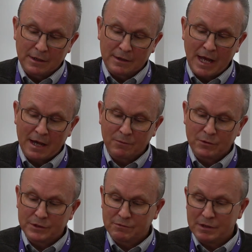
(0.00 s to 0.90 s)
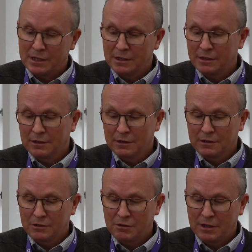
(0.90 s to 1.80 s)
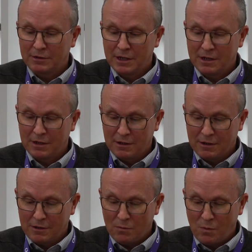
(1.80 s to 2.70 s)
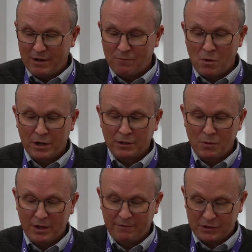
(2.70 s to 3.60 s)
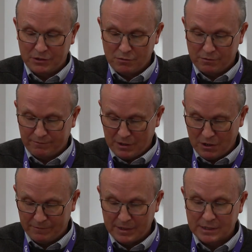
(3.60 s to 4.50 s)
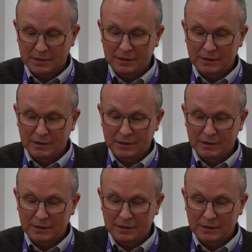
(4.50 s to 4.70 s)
That was written during the wave 1 and wave 2 of COVID.